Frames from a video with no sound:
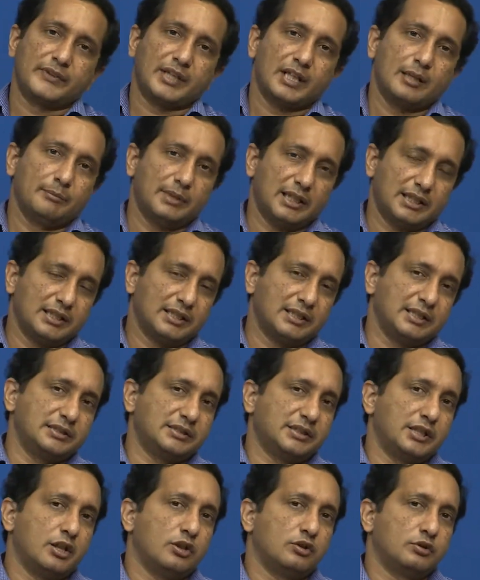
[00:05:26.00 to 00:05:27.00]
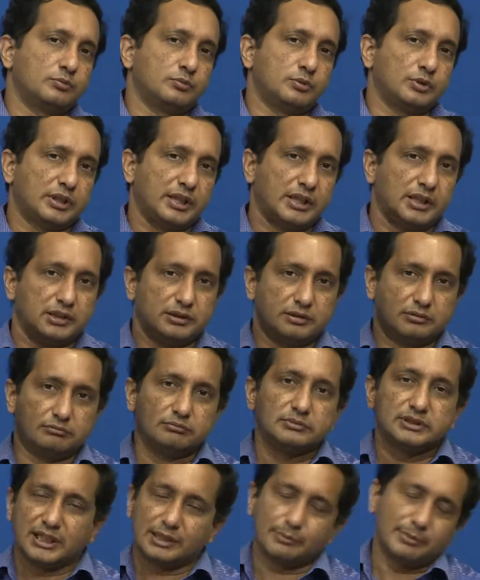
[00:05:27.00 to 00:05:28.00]
better is the output in
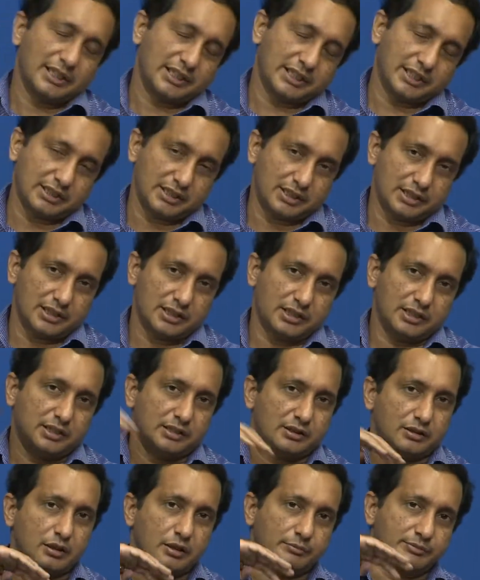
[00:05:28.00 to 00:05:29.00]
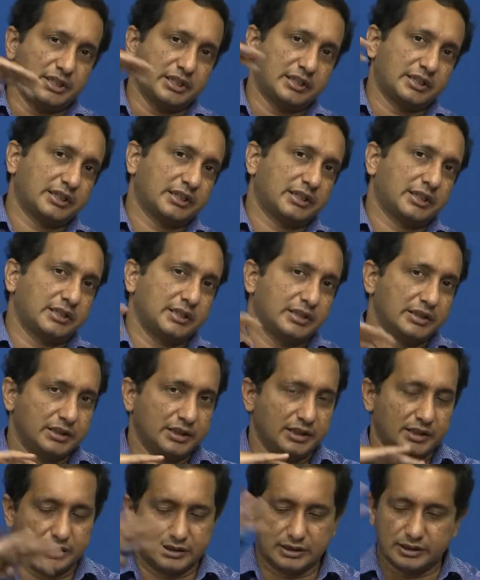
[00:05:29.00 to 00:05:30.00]
segmentation, object
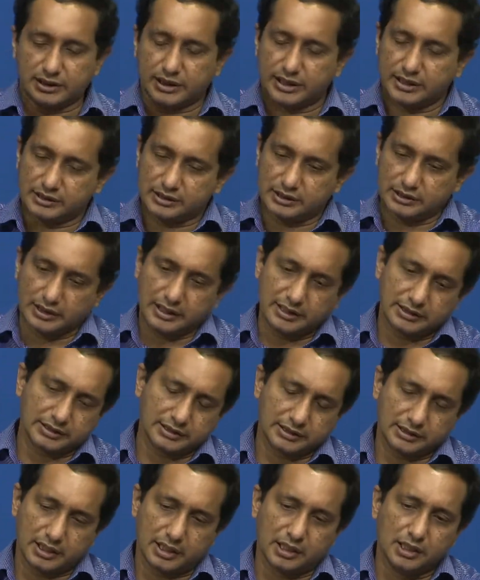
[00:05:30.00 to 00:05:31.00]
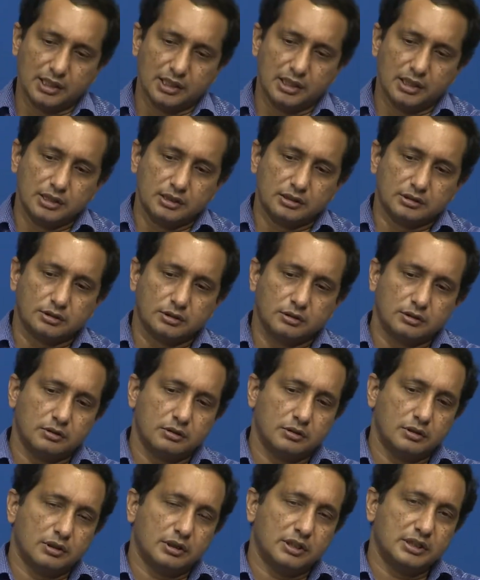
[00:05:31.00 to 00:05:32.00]
recognition etc., etc., etc. So,
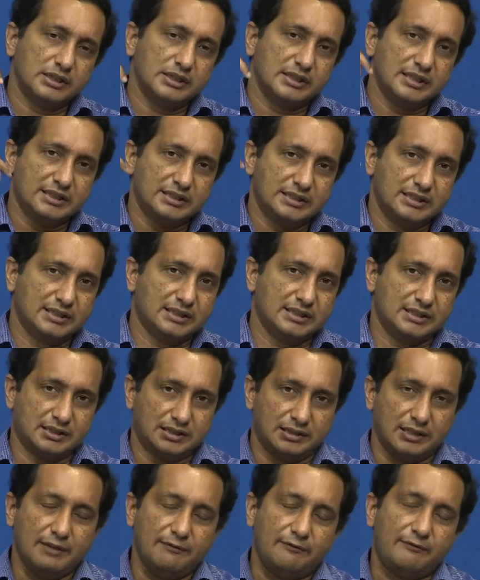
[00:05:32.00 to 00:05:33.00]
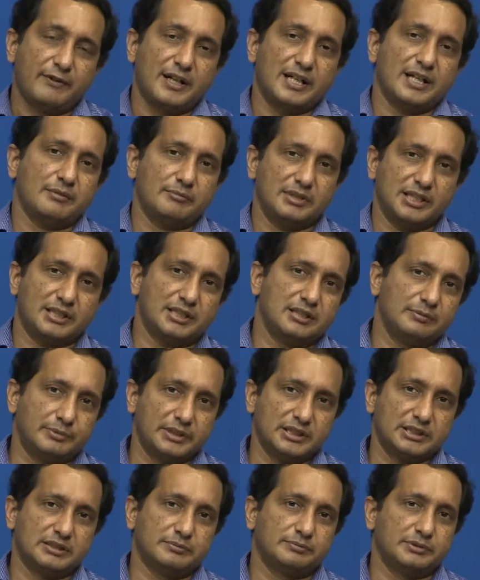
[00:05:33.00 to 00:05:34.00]
uh, this is a fundamental
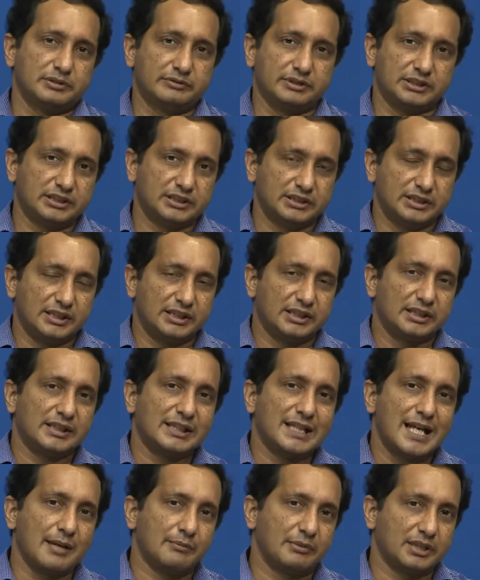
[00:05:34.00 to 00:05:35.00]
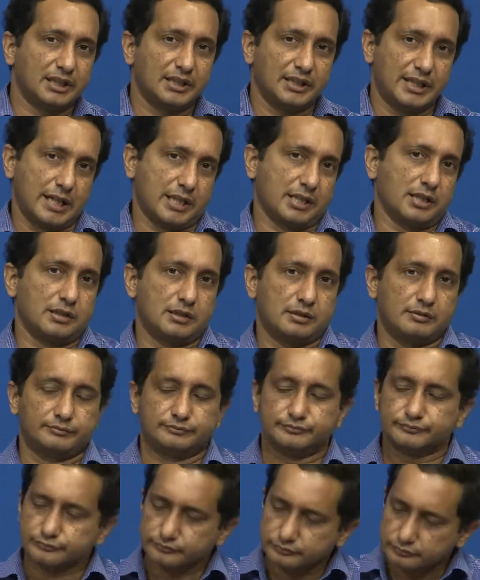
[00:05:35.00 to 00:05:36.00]
principle which is there in camera tech
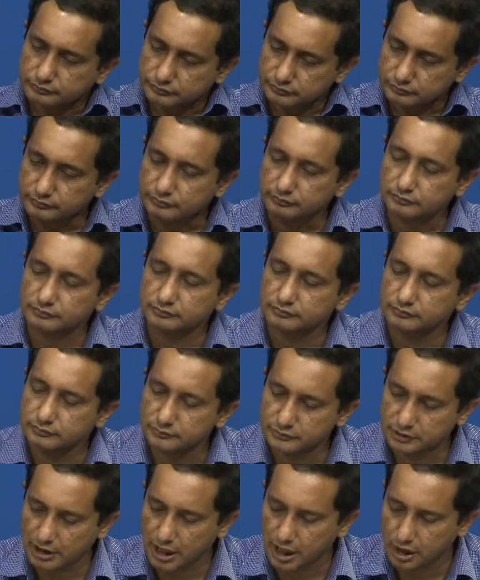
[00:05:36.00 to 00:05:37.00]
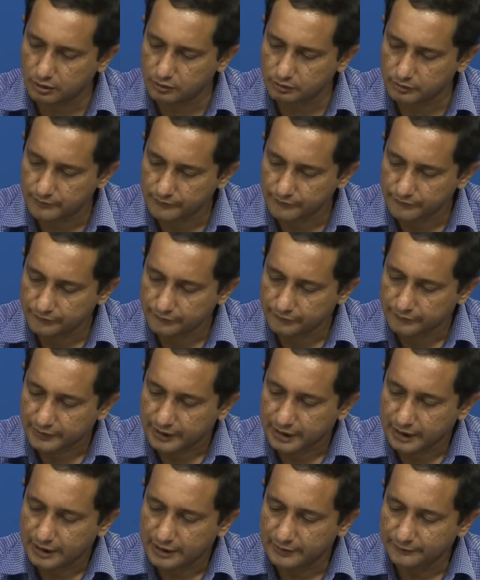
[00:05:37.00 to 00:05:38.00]
now,
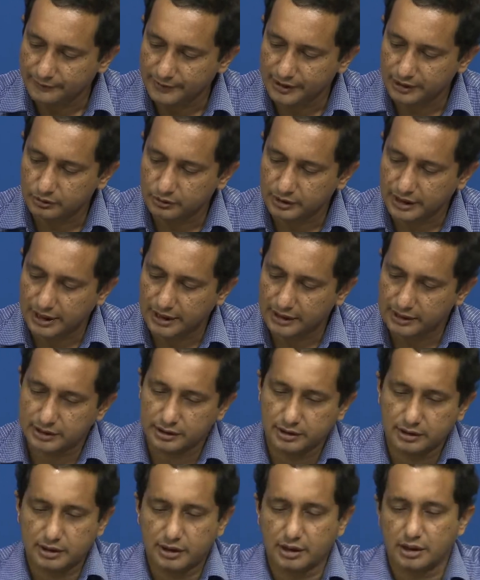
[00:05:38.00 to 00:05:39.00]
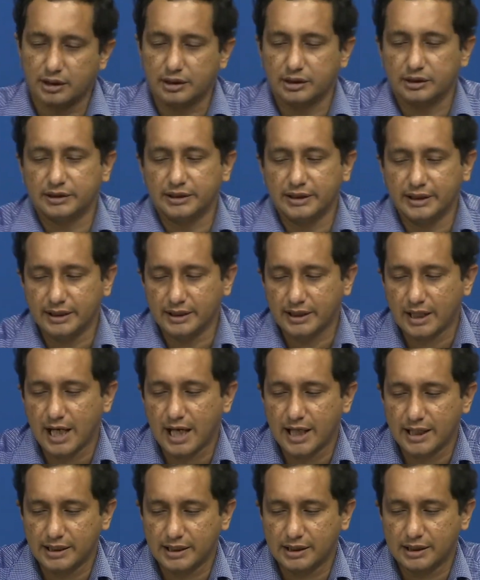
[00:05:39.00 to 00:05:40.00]
if we look at uh, the
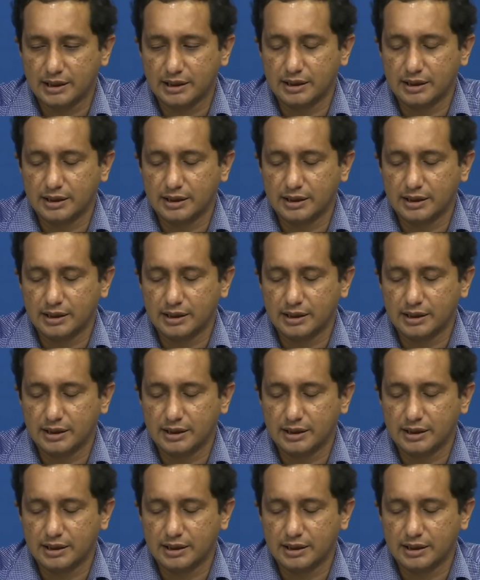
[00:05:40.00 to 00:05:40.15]
eye,